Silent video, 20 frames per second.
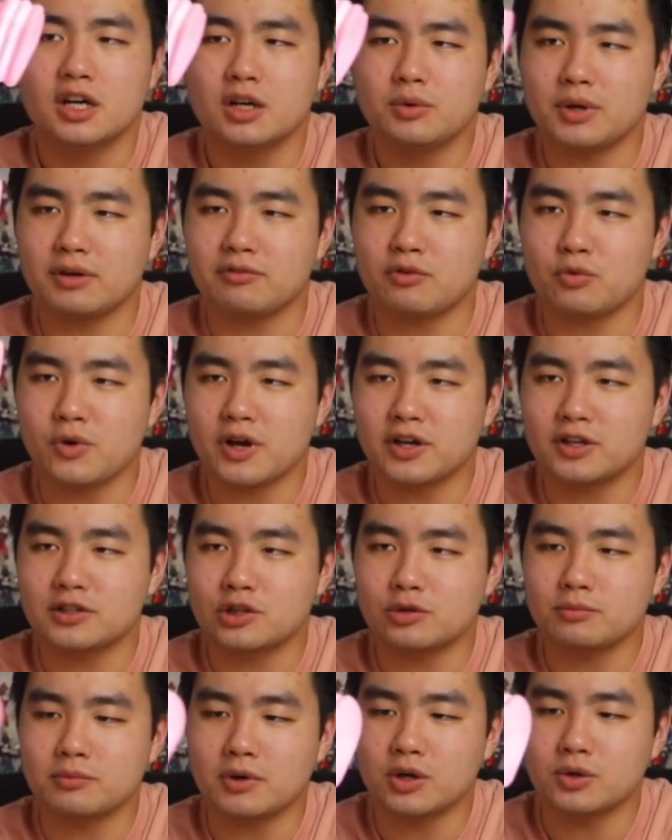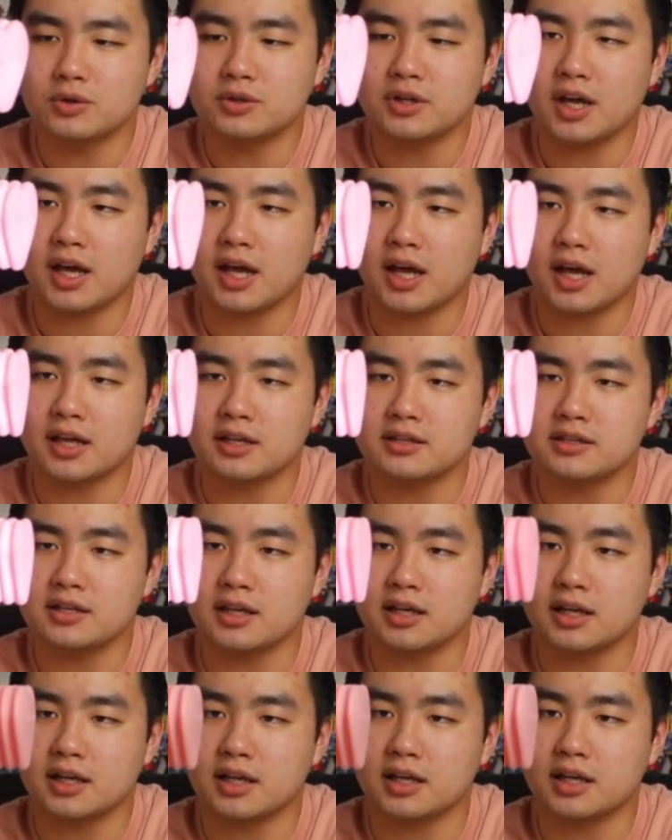we have a regular mode and
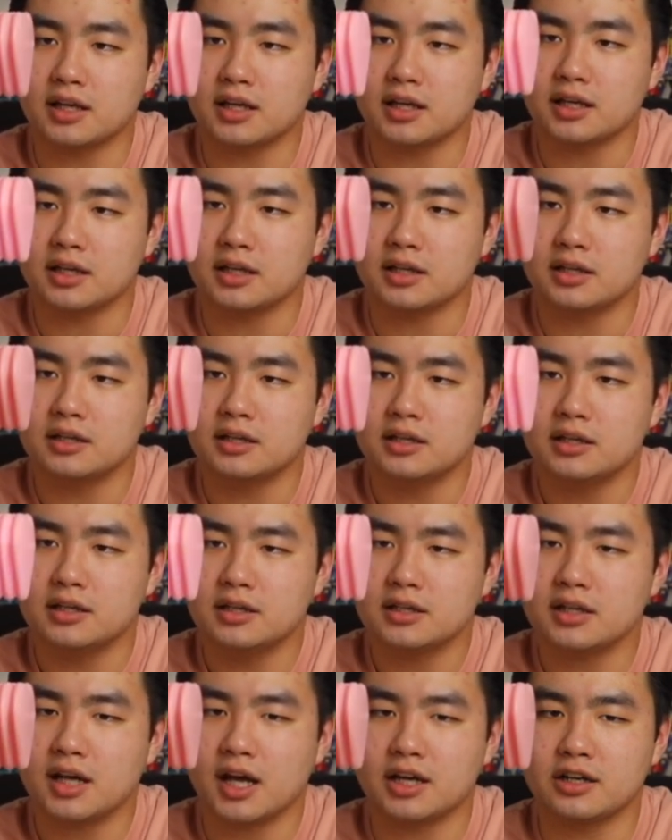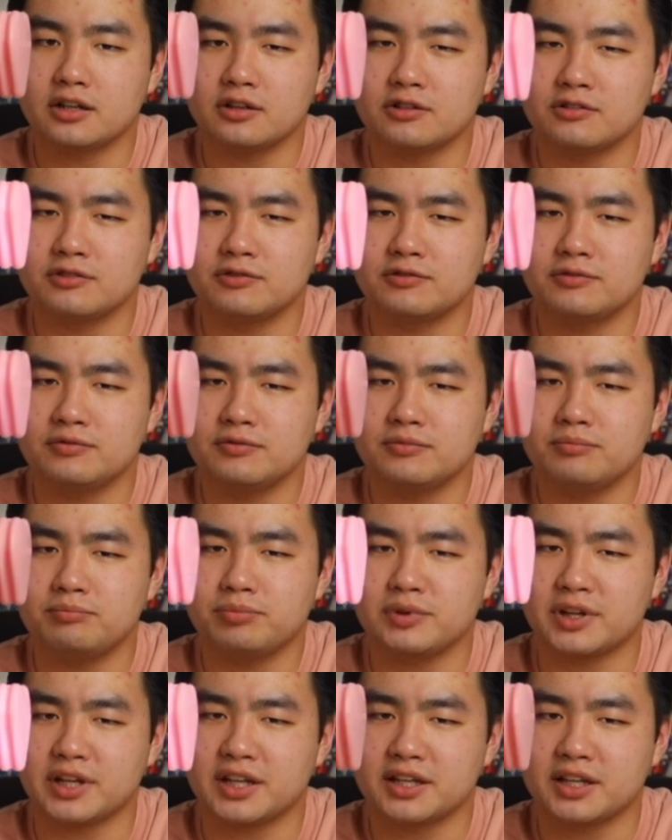a kind of
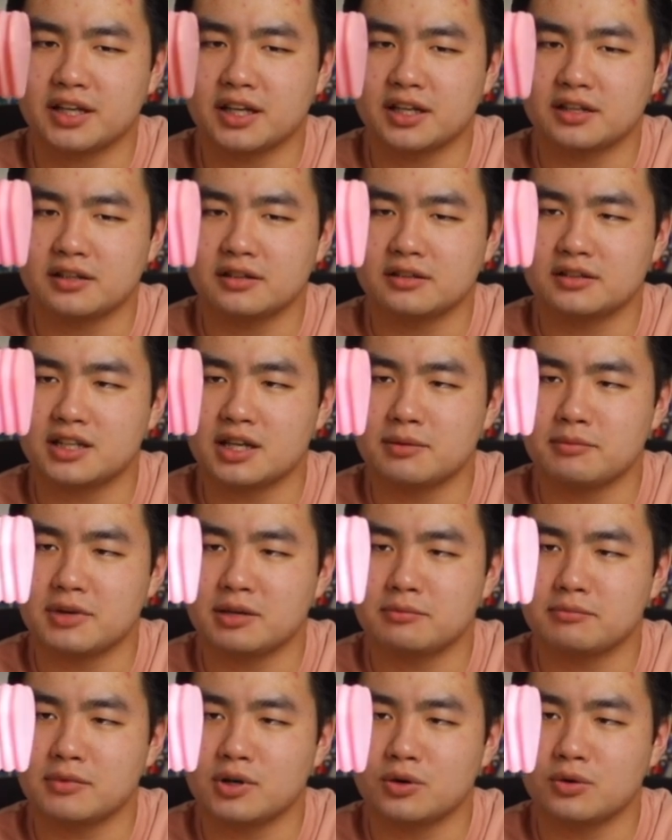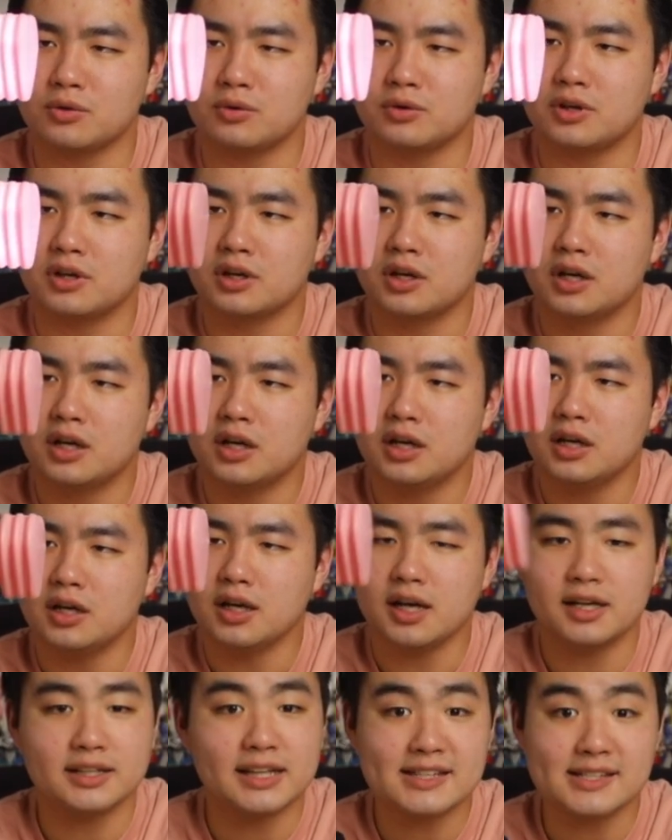blinking, dimming mode.
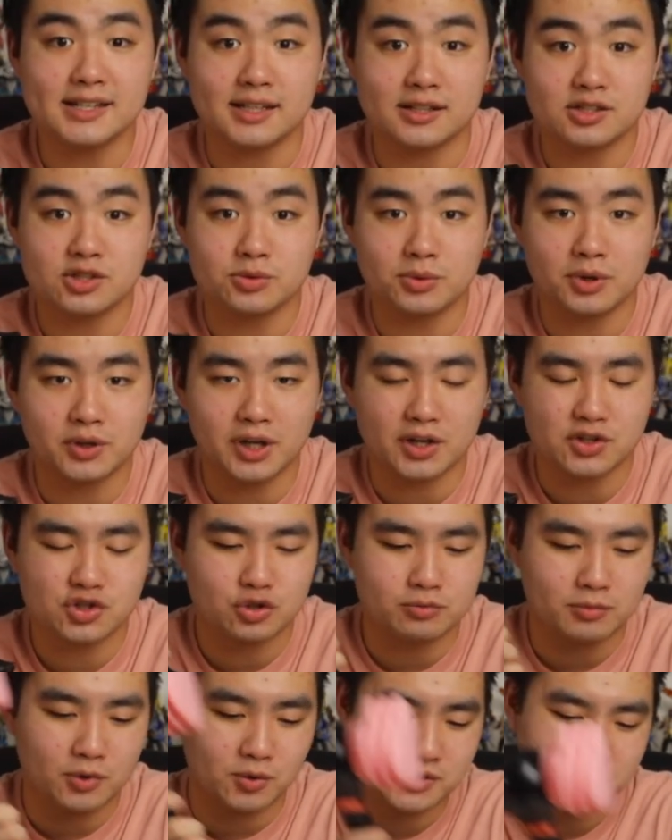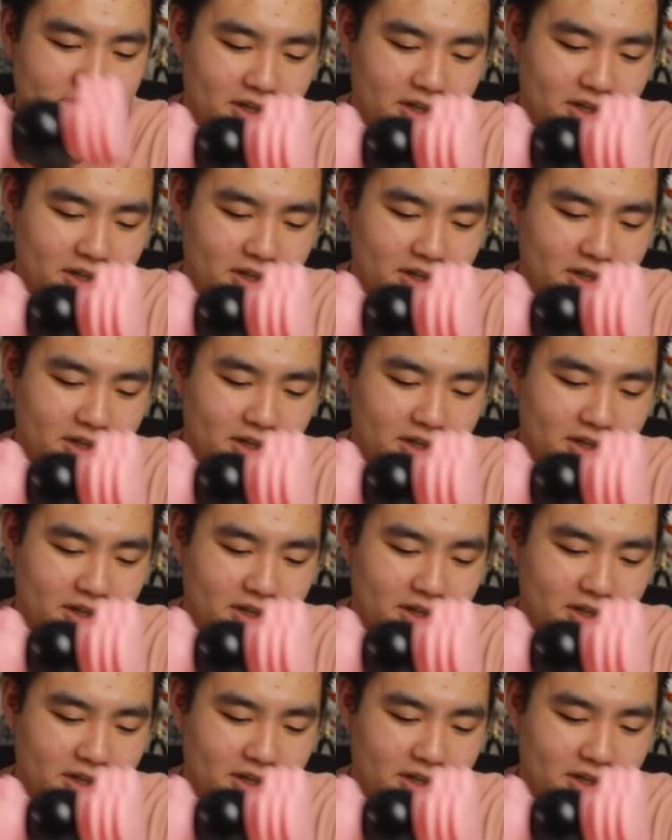And that's it. So we only have 2 modes